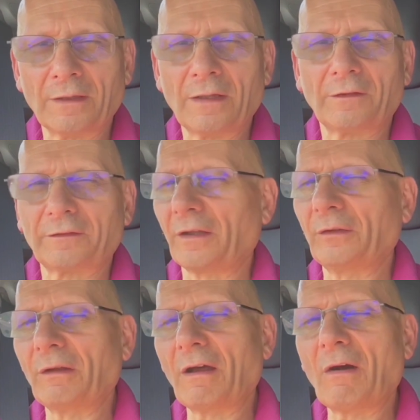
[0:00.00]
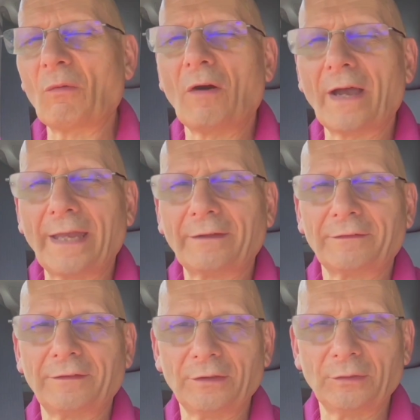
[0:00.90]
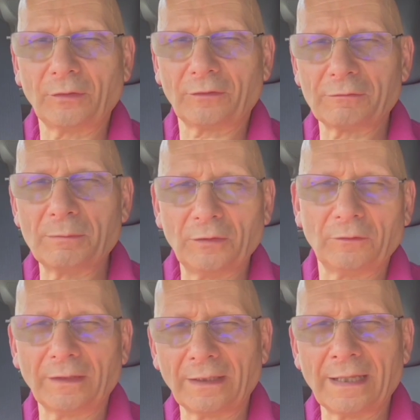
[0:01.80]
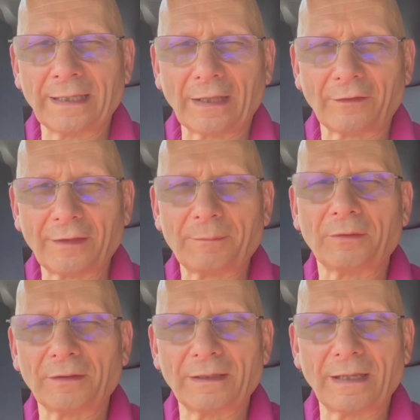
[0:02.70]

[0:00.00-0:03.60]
So what I had to do was remove it and get a separate